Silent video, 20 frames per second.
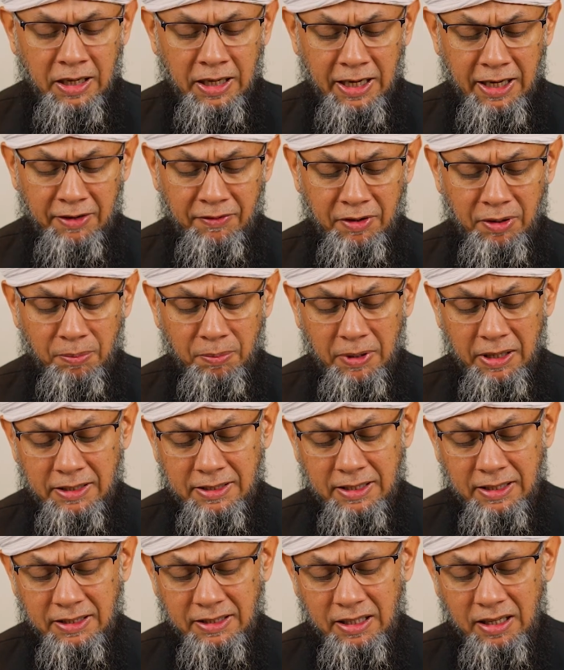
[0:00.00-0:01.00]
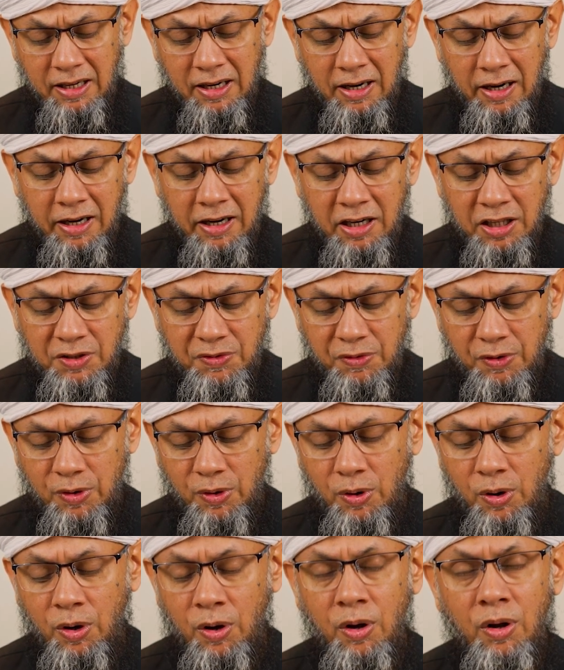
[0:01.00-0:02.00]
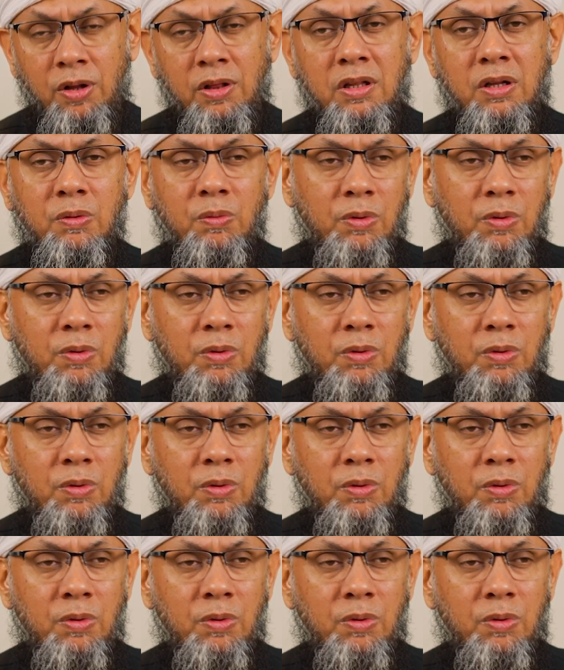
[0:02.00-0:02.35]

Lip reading: having blessings and guidance for all the